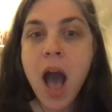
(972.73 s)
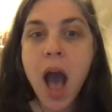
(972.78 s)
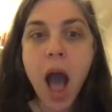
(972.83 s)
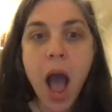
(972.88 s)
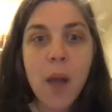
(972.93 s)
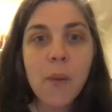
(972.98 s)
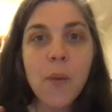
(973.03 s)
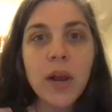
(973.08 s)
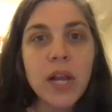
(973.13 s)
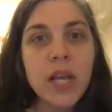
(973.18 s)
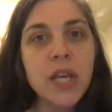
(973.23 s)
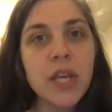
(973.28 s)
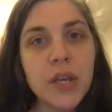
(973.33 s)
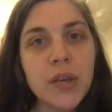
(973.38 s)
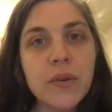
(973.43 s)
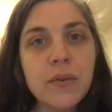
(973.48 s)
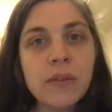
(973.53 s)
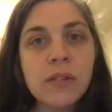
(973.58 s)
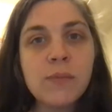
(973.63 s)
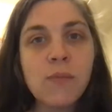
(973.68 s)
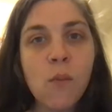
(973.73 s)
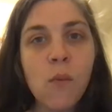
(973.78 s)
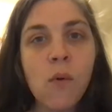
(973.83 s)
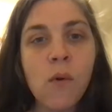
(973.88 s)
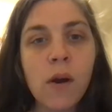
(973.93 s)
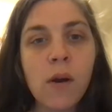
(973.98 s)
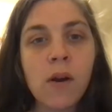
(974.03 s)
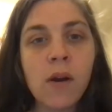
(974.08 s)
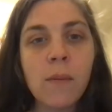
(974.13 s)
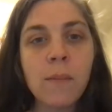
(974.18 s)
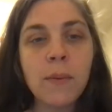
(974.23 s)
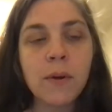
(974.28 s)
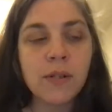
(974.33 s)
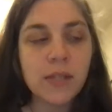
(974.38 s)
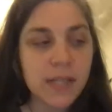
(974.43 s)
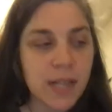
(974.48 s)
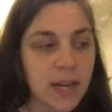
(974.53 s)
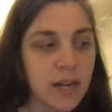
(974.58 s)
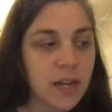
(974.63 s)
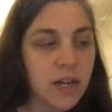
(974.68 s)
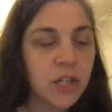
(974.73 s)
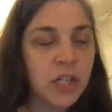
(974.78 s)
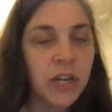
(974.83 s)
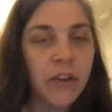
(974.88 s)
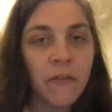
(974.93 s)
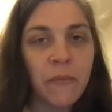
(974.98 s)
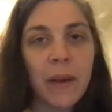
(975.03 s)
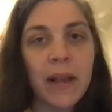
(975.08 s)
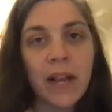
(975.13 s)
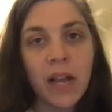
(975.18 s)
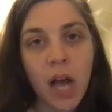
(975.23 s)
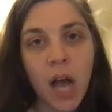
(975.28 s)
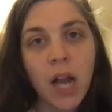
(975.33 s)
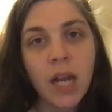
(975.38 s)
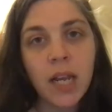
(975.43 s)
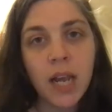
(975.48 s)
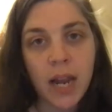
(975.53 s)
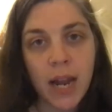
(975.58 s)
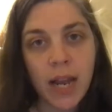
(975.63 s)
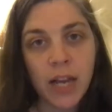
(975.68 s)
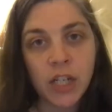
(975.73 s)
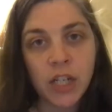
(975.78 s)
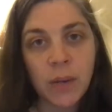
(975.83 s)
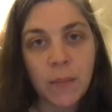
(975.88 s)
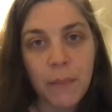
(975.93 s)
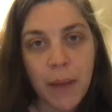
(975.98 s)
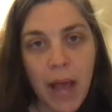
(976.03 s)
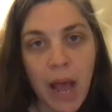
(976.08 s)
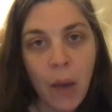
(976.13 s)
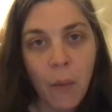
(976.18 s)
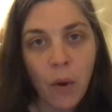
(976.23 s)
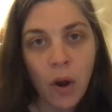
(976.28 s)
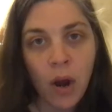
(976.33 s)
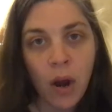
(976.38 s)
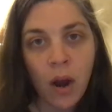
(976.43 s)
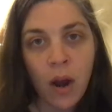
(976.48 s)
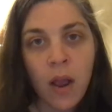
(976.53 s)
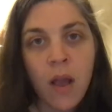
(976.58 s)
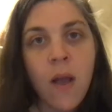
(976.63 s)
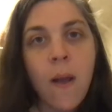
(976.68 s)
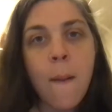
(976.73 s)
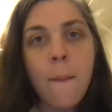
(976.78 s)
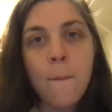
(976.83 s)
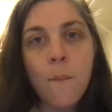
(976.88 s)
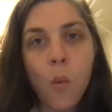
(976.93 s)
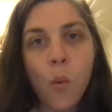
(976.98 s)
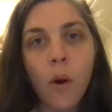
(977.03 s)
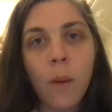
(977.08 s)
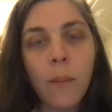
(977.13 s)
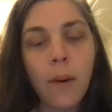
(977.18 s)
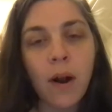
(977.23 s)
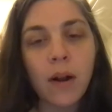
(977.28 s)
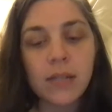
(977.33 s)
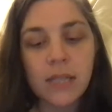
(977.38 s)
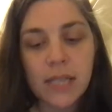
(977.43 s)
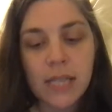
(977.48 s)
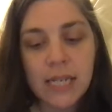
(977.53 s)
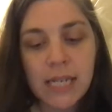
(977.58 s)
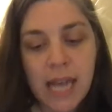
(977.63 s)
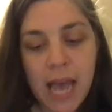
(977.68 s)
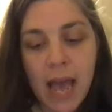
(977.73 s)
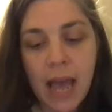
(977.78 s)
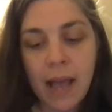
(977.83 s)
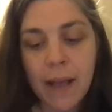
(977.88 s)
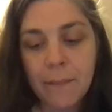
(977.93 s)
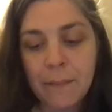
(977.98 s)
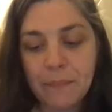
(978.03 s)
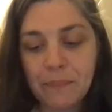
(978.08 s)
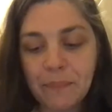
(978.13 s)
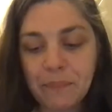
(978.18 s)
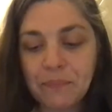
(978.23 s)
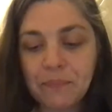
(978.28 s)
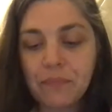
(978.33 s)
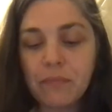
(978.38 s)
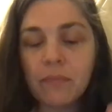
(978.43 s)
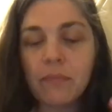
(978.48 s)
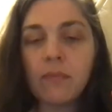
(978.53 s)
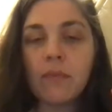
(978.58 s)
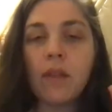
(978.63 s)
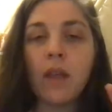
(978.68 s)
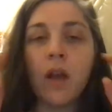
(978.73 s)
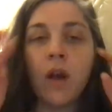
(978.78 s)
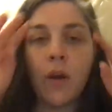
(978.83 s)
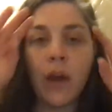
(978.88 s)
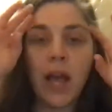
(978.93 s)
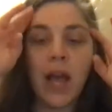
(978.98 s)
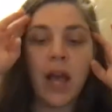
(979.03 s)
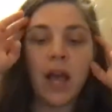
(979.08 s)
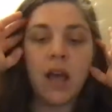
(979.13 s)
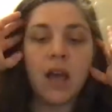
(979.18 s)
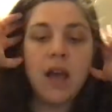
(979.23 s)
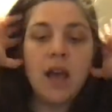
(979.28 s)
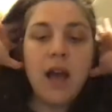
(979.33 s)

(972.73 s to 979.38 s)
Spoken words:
I want to use more percentage of my God connection power, more parts of the day. Okay.